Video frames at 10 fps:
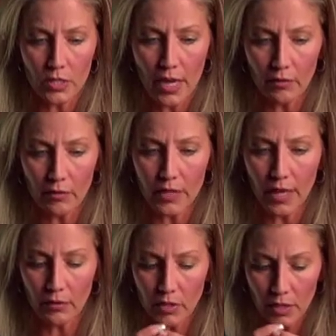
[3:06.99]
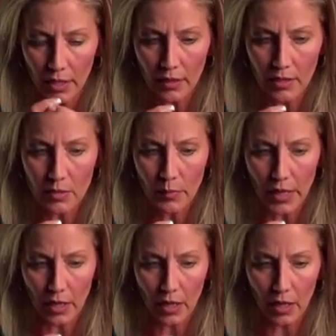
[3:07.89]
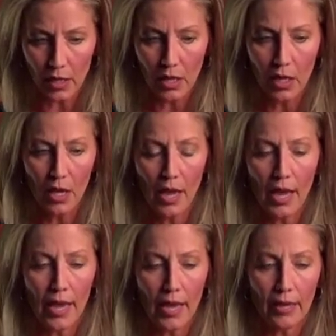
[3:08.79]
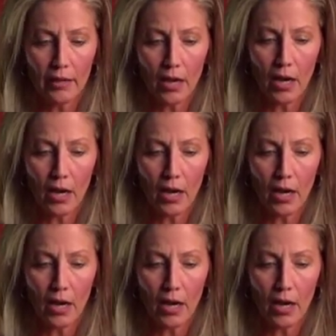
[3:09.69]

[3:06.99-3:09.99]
narrowed down to like this big. And